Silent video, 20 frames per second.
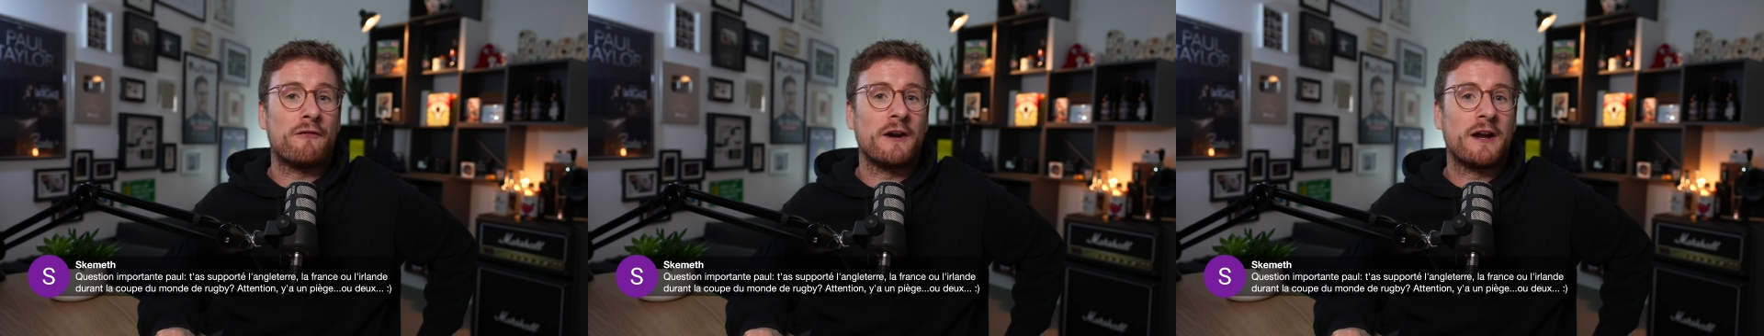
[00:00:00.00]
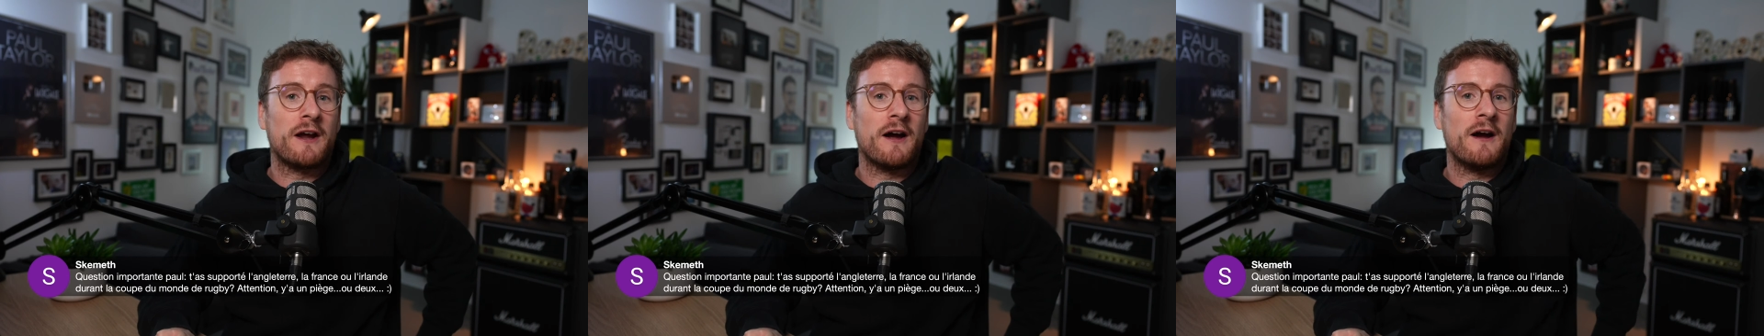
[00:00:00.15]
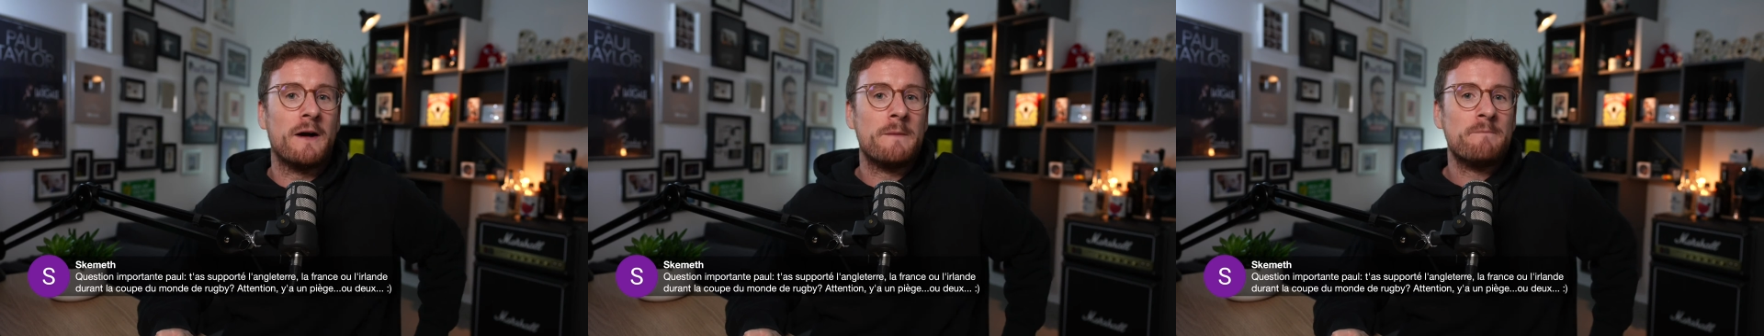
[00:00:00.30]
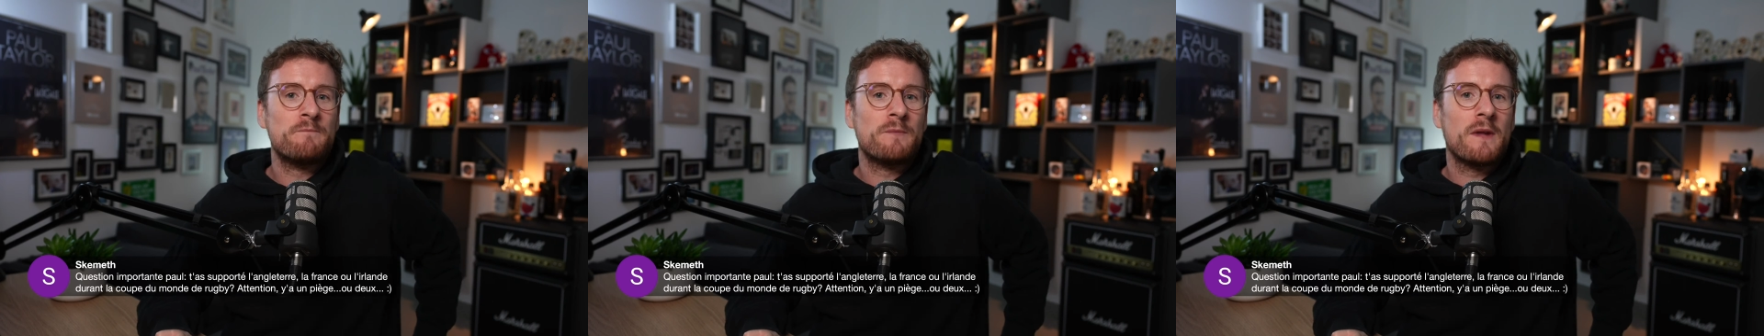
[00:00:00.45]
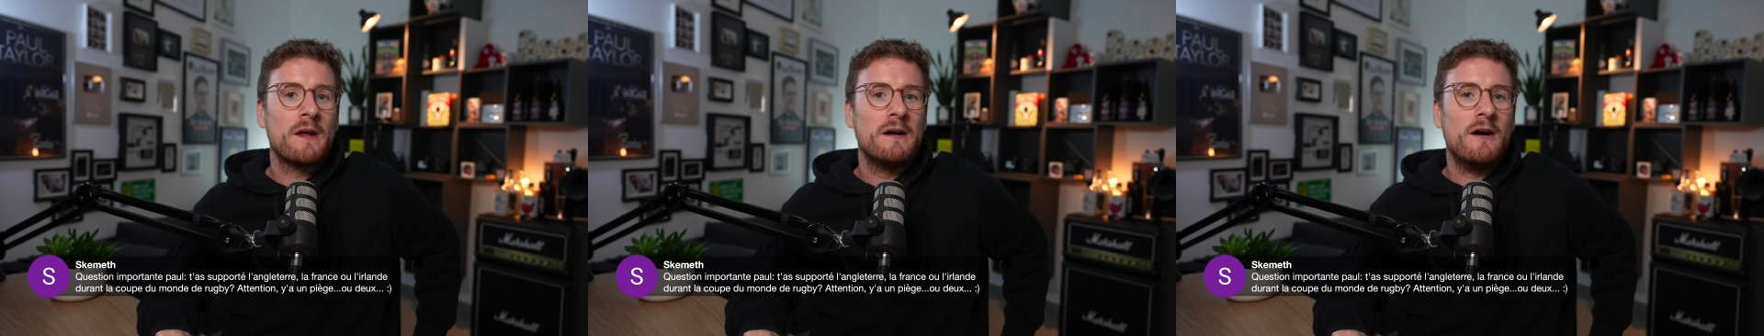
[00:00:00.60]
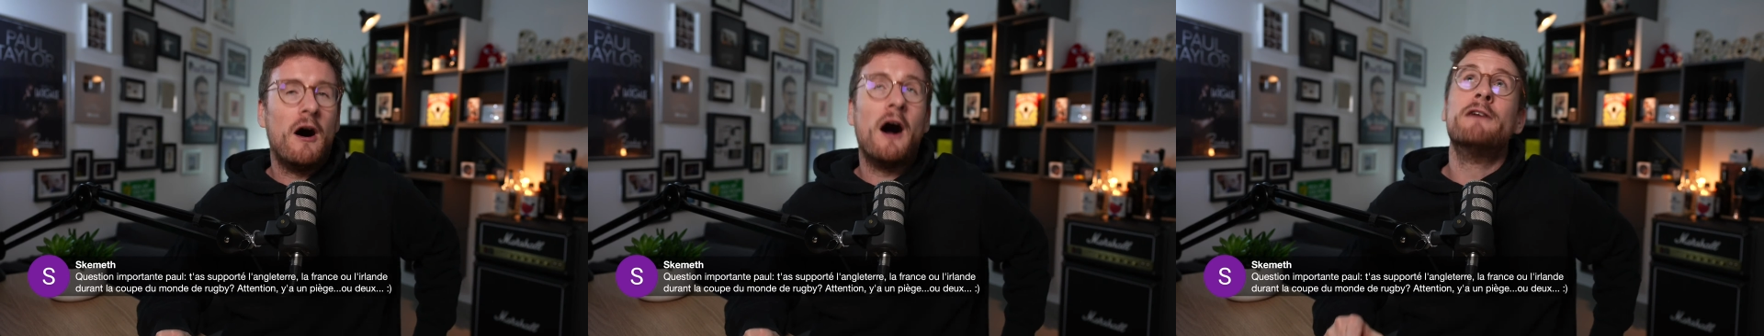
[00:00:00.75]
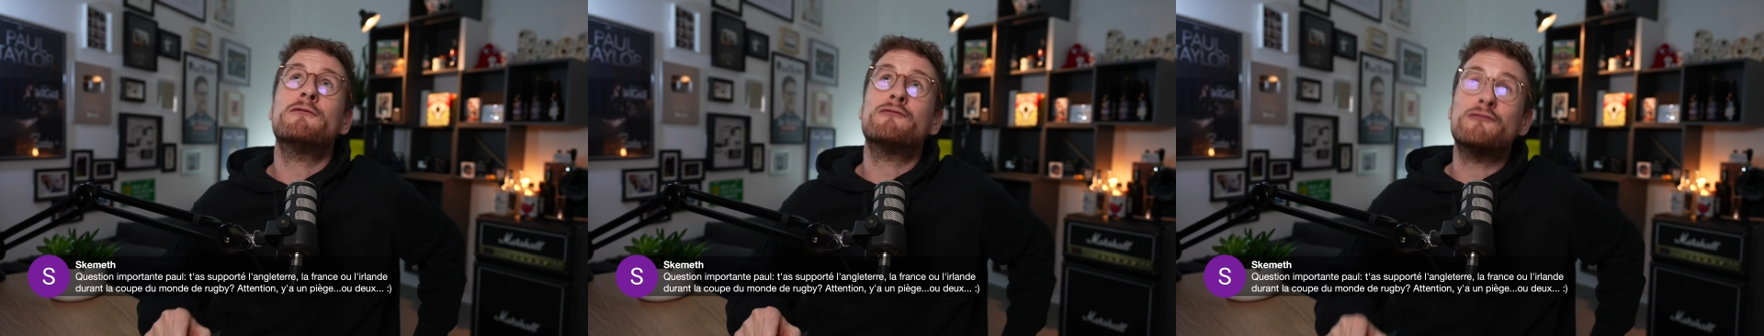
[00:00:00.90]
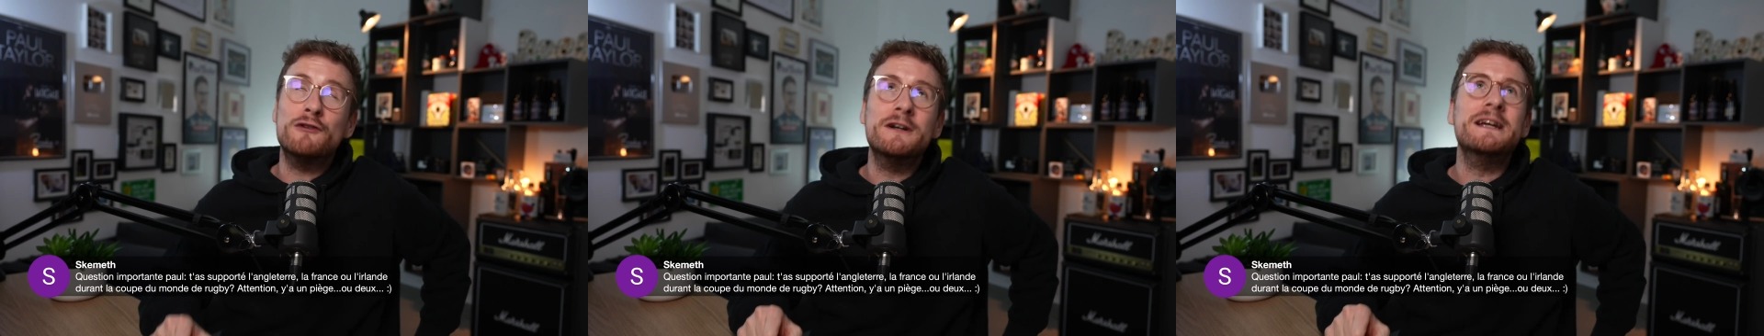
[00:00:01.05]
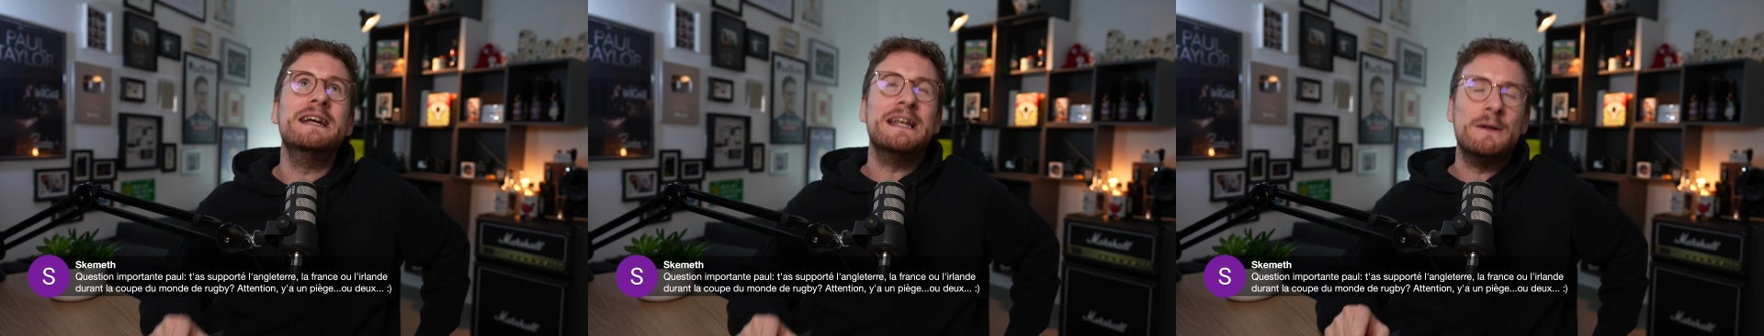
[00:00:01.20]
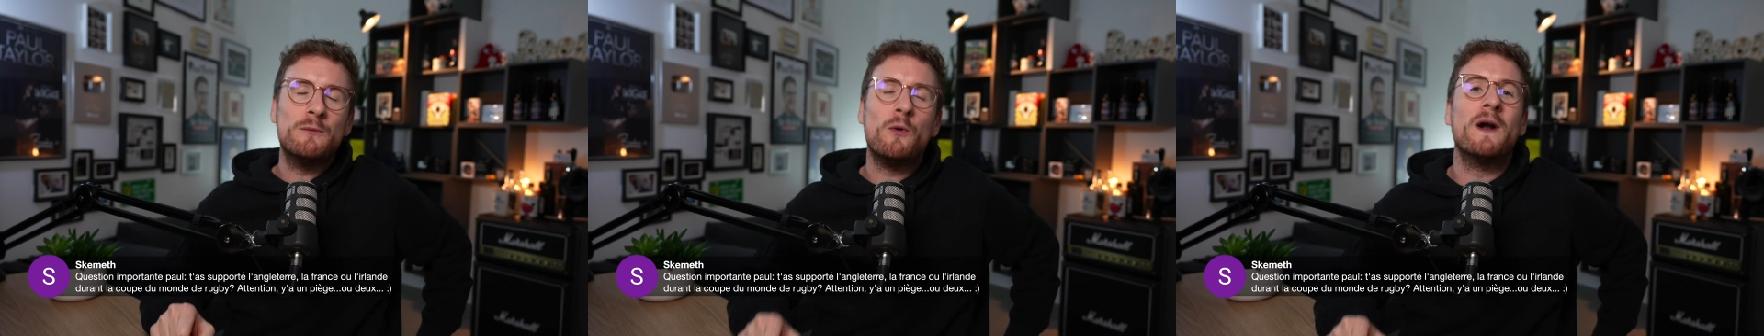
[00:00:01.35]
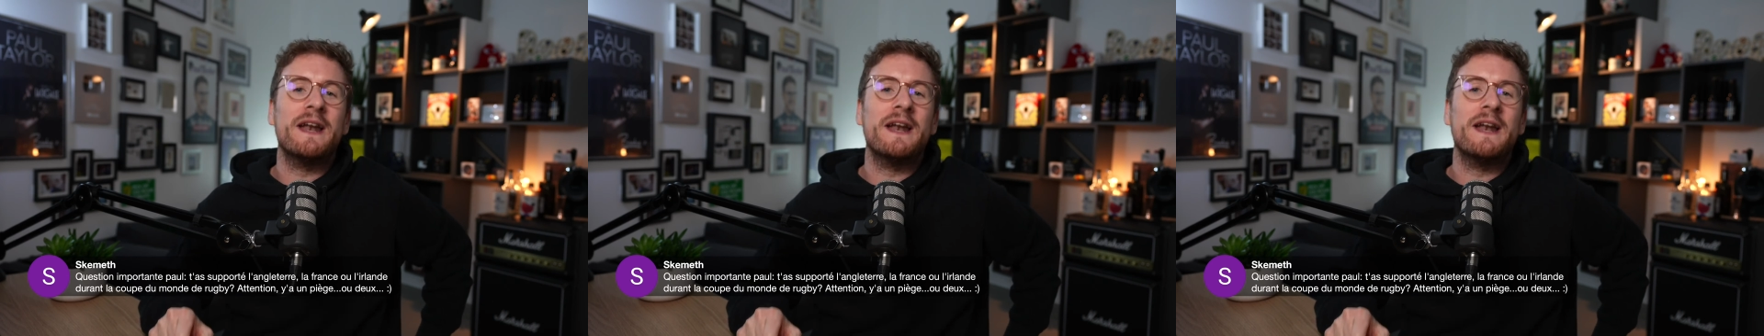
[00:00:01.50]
Africa, I really